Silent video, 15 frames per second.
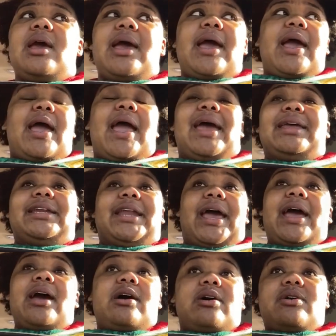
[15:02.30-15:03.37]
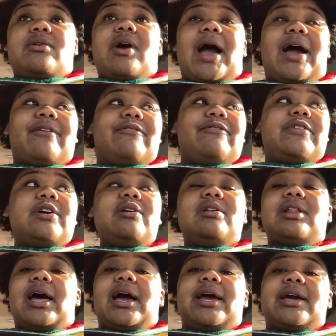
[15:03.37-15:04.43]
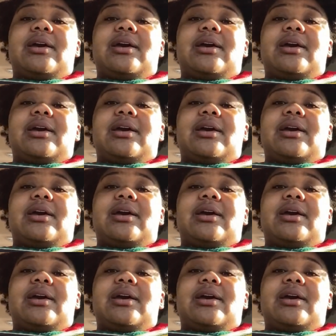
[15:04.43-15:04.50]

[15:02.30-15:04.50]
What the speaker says: And now I feel like